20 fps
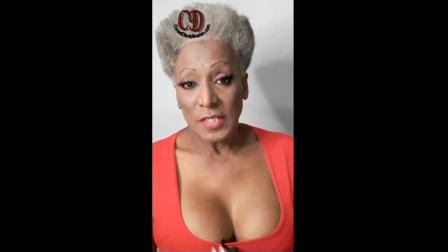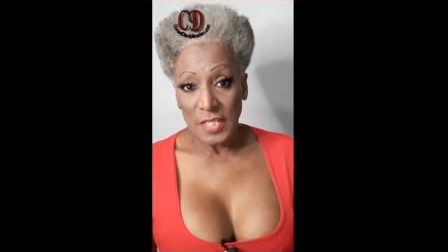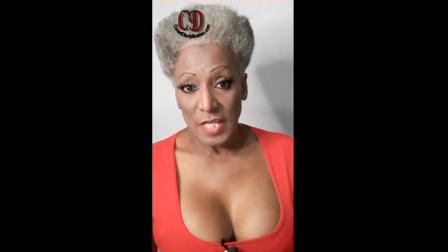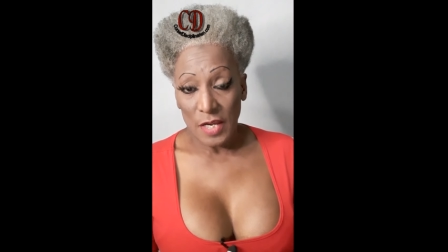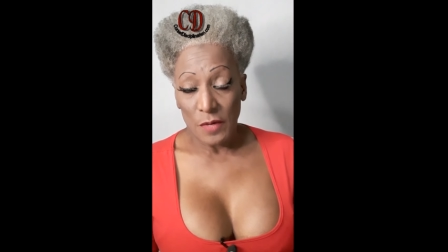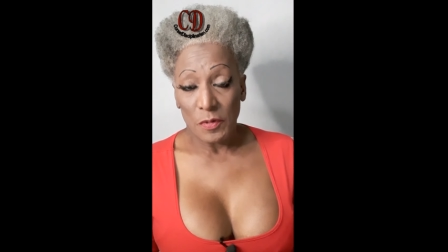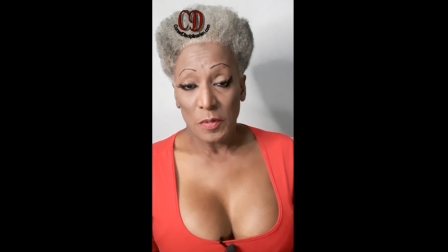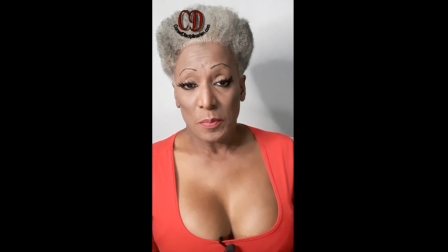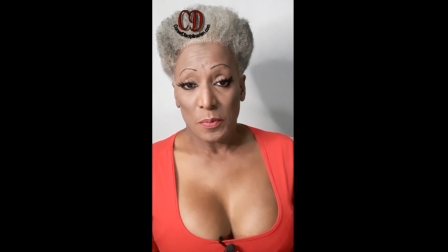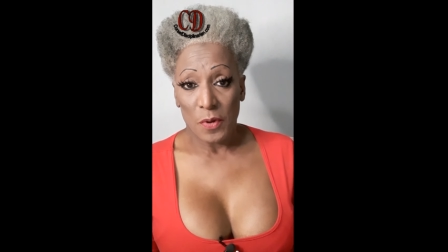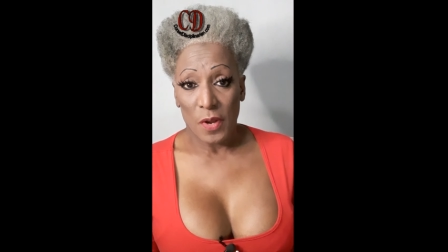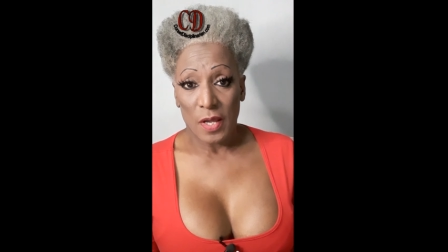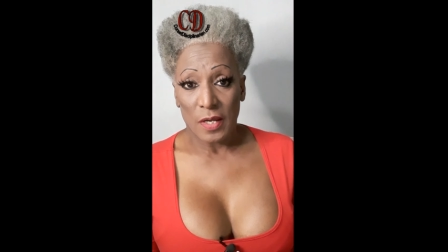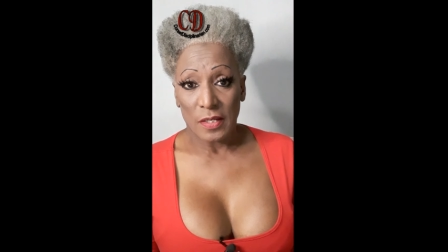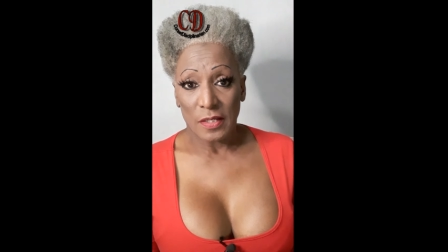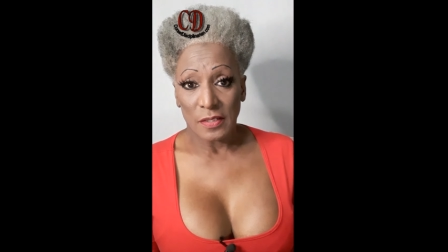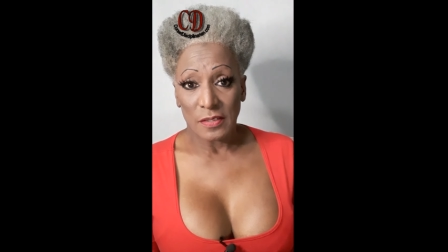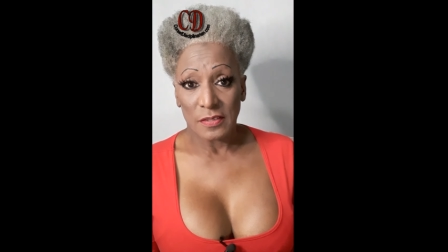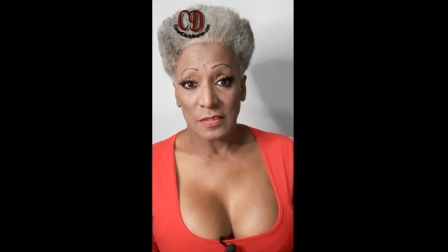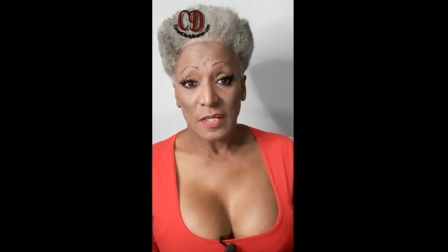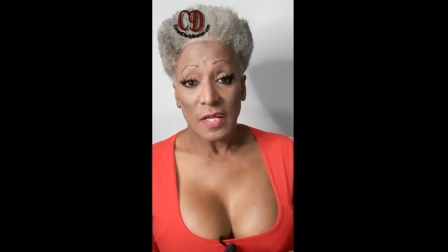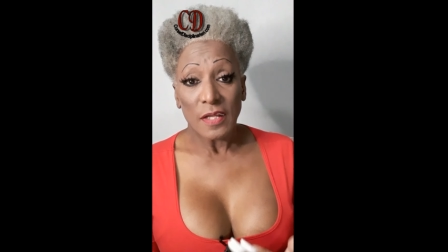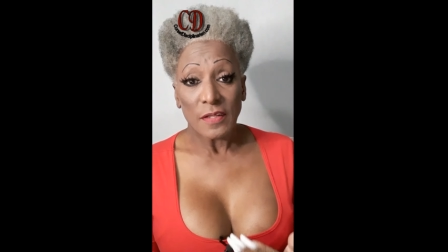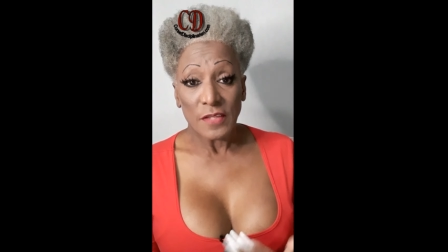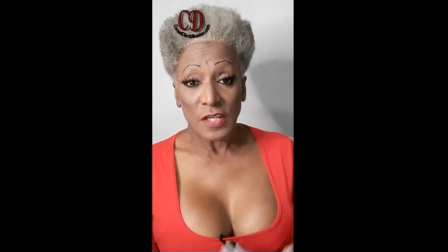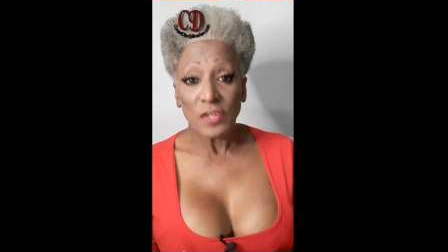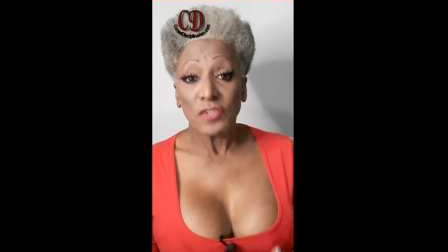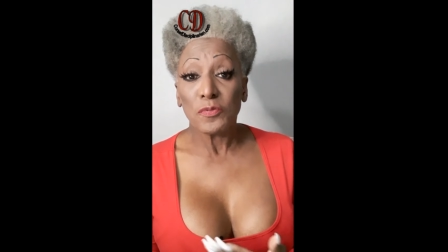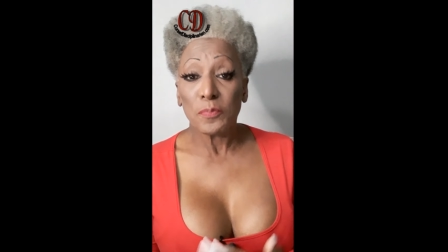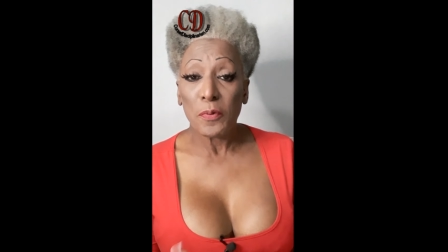dairy products,
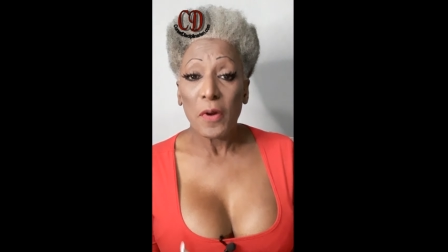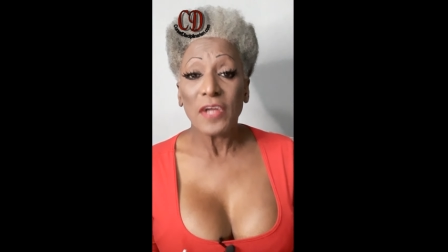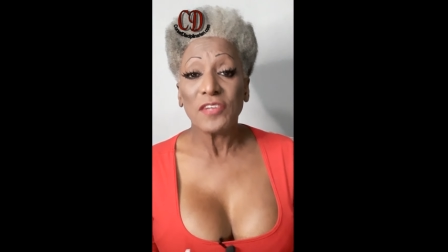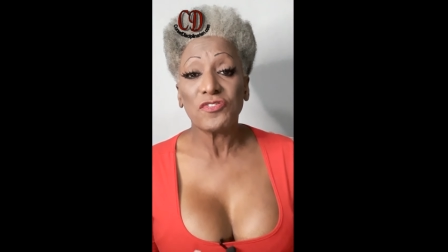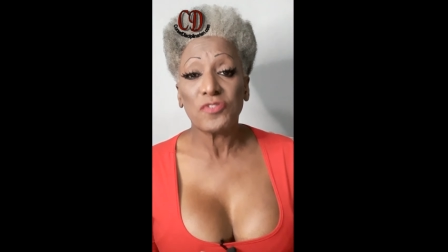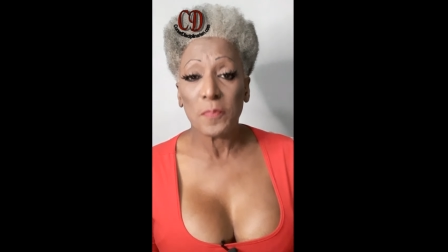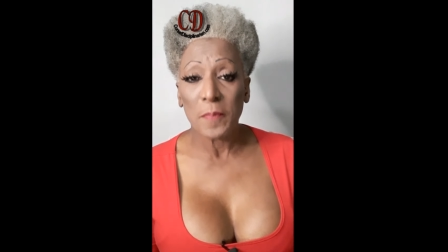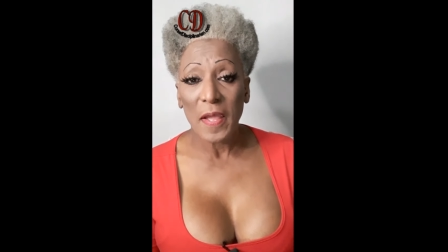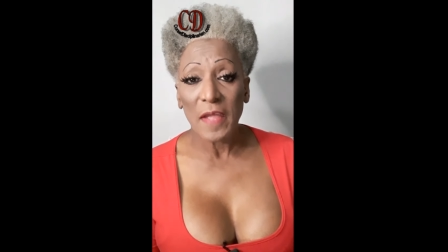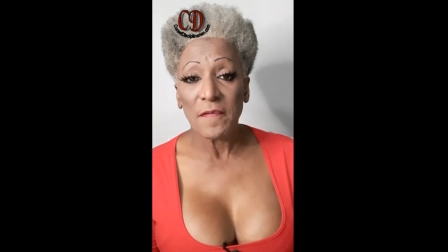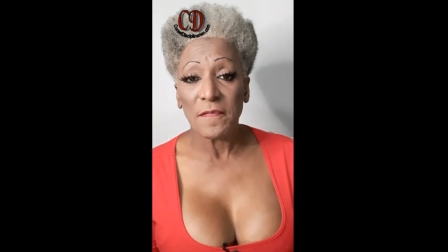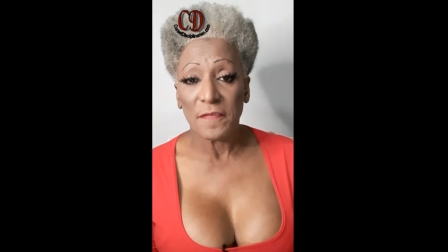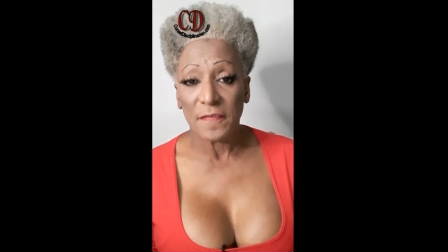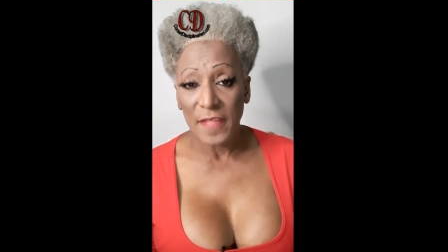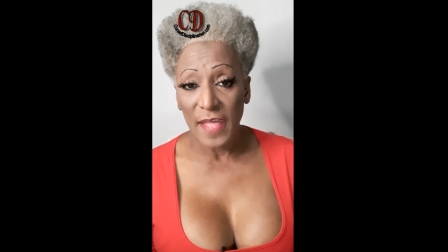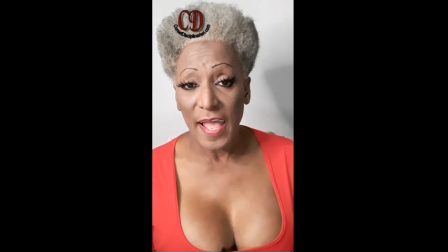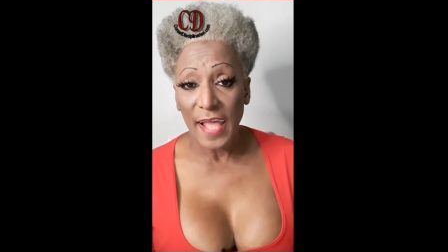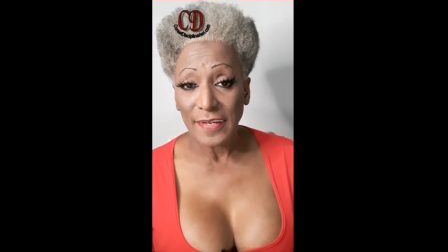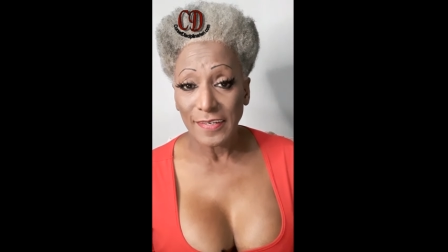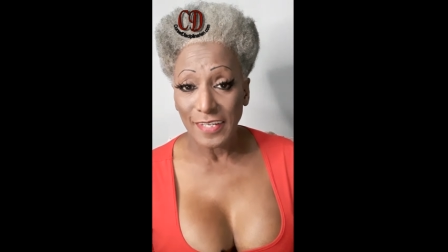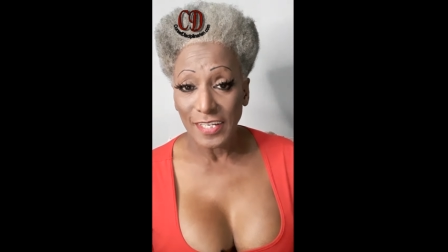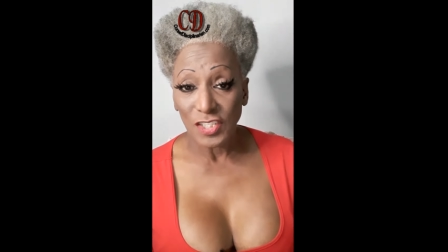there's a price to pay for that,